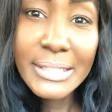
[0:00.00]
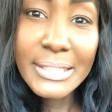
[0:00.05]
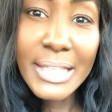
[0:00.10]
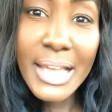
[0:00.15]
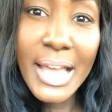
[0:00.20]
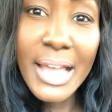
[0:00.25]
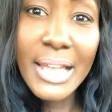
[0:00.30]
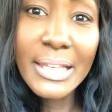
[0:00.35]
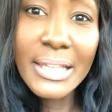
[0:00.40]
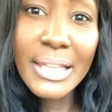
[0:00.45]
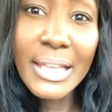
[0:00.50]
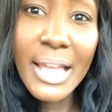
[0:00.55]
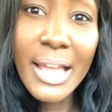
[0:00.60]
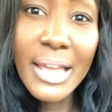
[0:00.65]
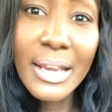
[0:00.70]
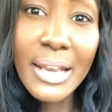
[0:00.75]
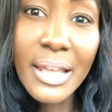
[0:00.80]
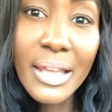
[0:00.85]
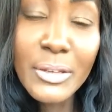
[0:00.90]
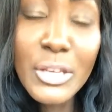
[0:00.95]
No, maybe
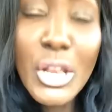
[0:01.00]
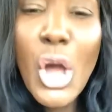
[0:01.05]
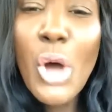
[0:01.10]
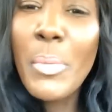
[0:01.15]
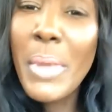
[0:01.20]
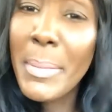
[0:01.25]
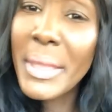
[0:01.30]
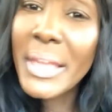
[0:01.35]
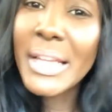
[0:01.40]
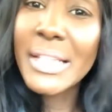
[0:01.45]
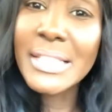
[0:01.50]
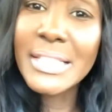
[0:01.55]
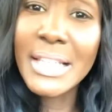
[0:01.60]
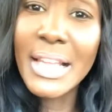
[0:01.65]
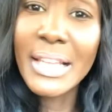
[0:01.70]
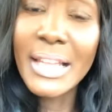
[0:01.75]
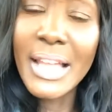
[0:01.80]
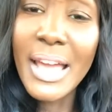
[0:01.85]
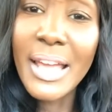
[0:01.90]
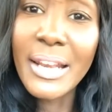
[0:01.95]
it is
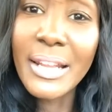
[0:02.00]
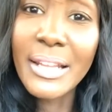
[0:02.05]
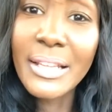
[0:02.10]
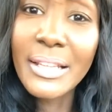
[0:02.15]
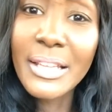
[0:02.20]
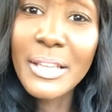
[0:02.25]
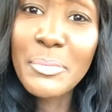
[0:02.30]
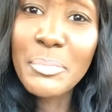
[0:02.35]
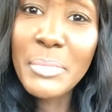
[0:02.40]
Taliana.